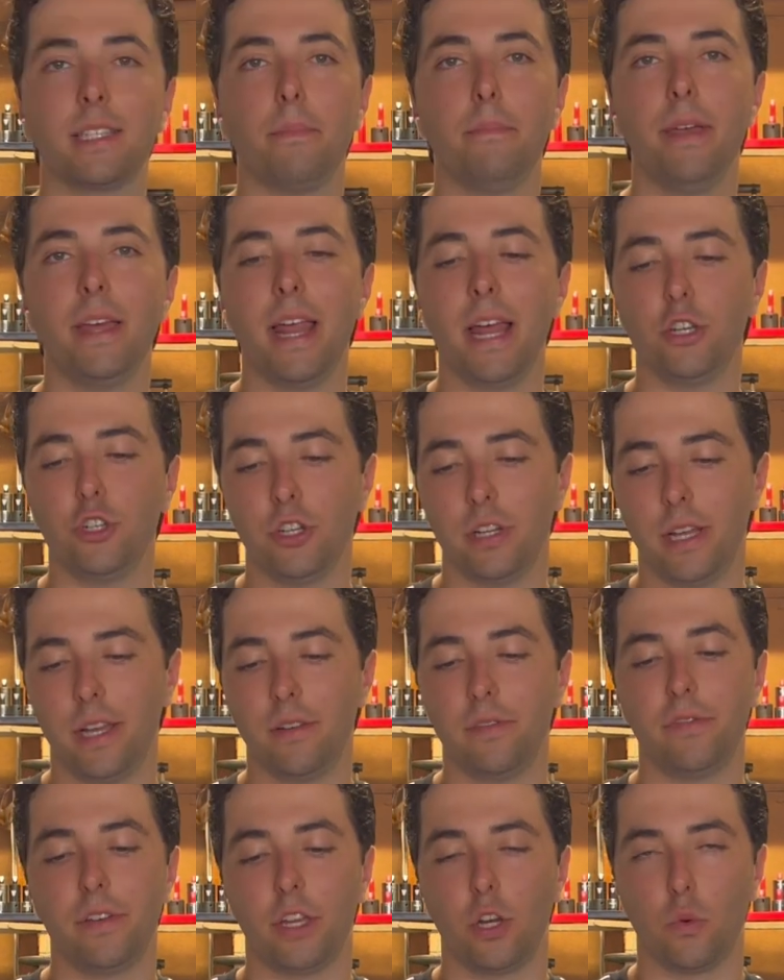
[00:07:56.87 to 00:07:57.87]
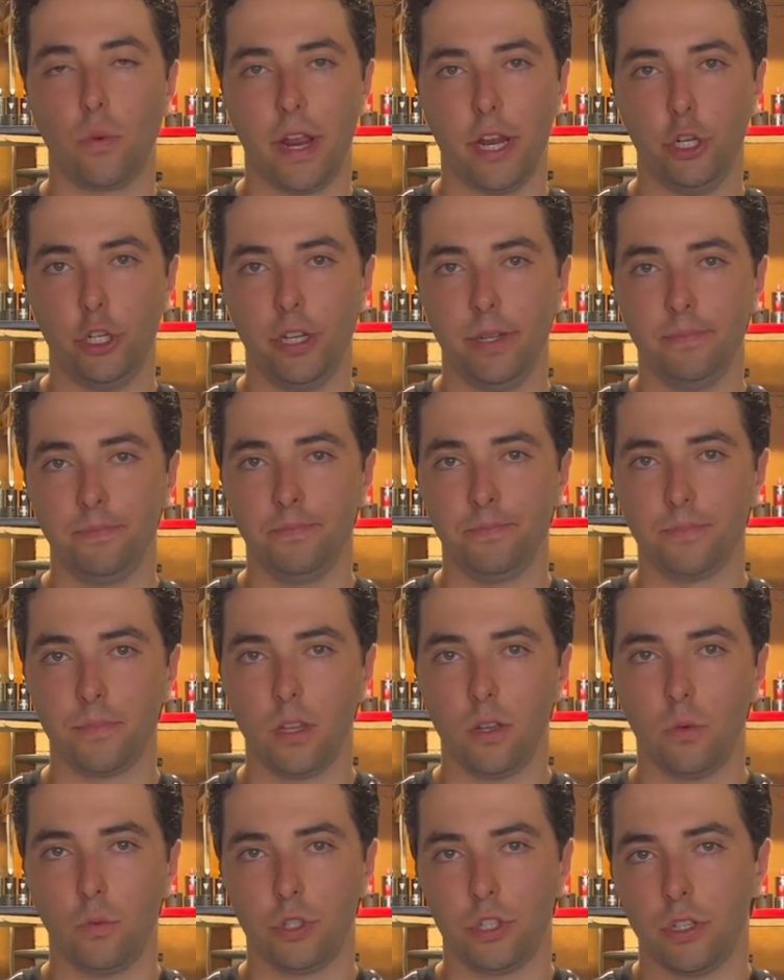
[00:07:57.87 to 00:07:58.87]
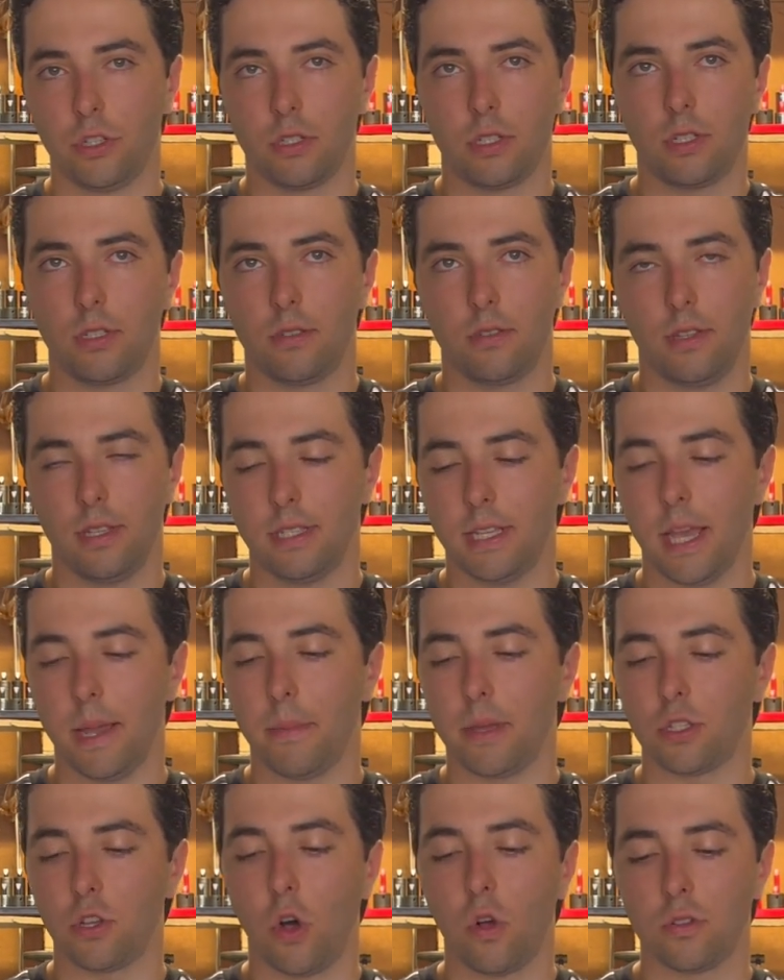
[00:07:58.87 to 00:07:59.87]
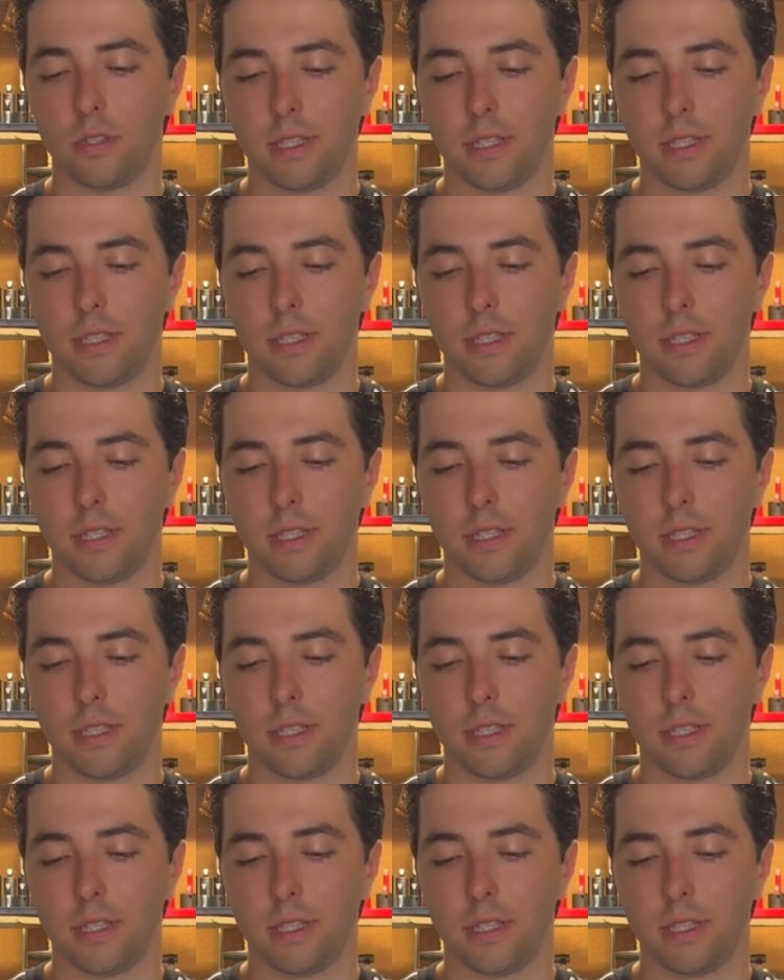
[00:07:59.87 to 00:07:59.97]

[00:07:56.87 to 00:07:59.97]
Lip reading: a mid-engine configuration, which is the same as all